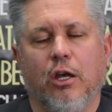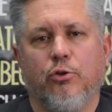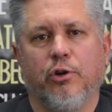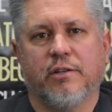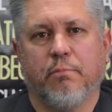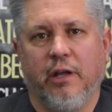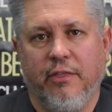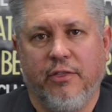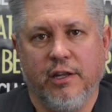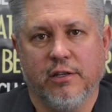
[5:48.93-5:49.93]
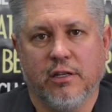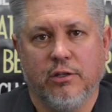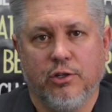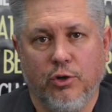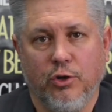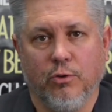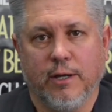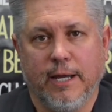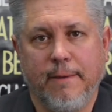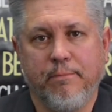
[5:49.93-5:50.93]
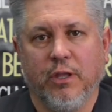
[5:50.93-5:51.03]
to explain things to you, okay?